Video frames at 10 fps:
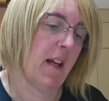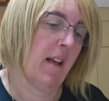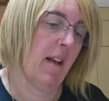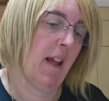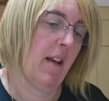
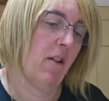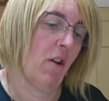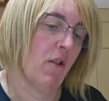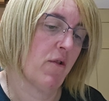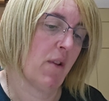and let
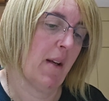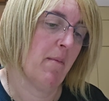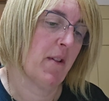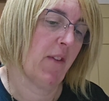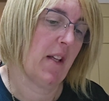not
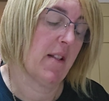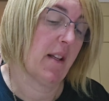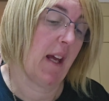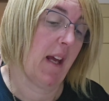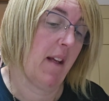dreams of
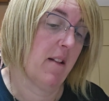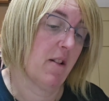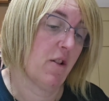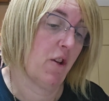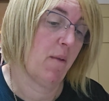yesterday
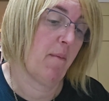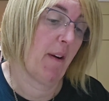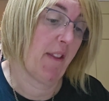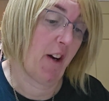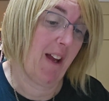disturb
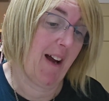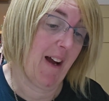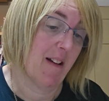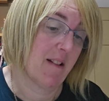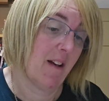but thy
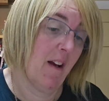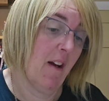heart,